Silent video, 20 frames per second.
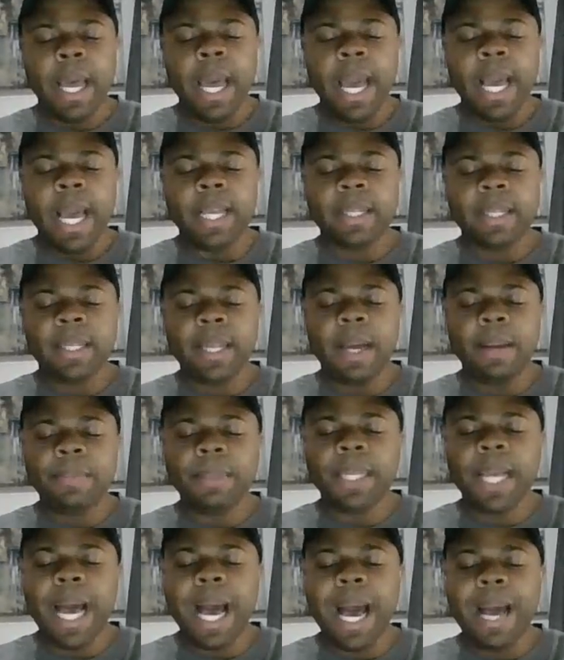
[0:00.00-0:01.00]
And
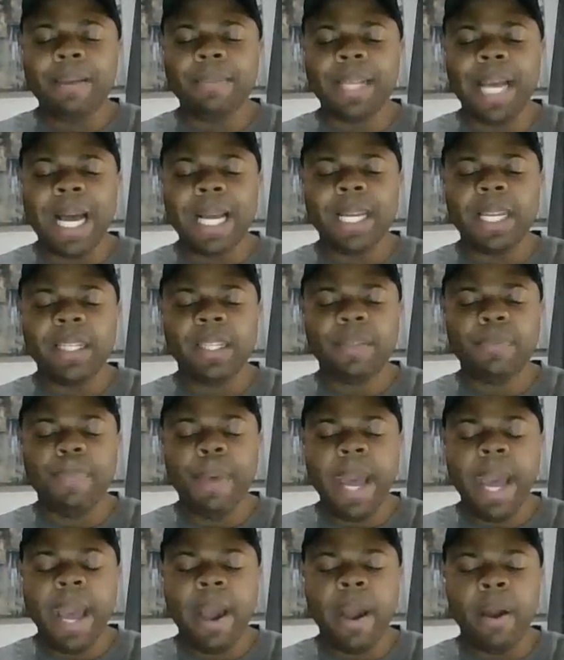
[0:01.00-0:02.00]
sometimes I
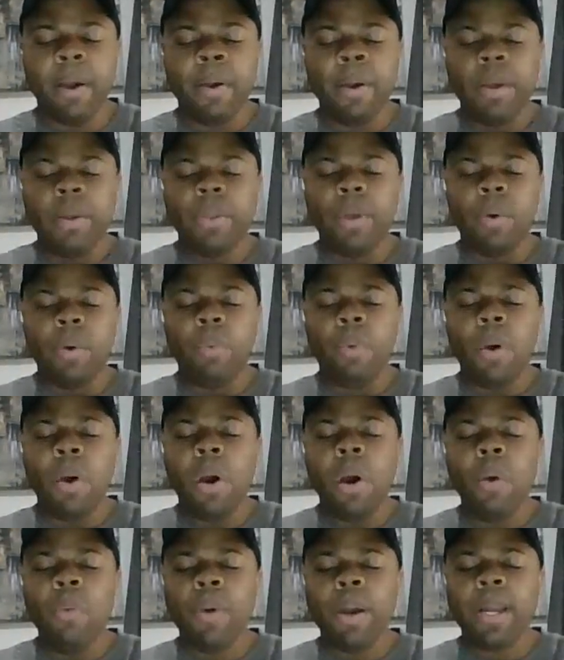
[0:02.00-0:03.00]
despair the
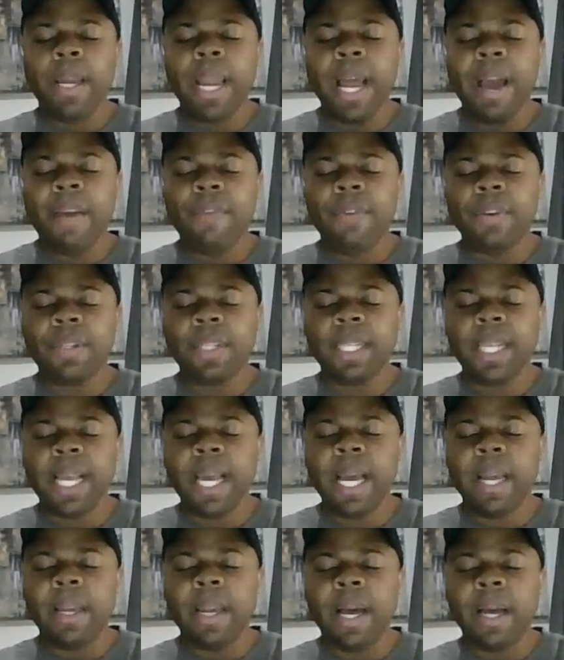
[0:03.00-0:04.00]
world will never
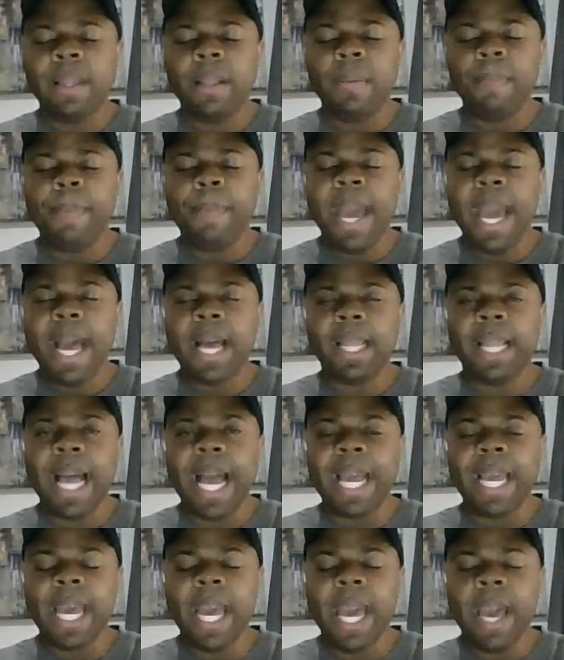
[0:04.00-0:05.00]
see another man
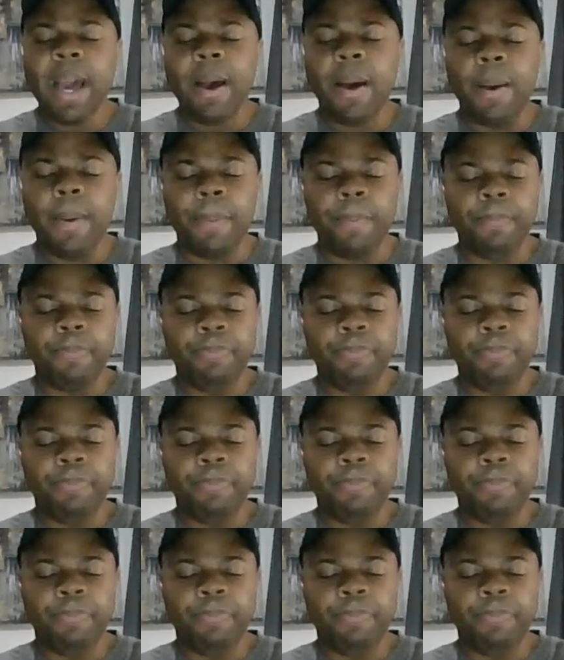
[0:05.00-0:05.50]
like him.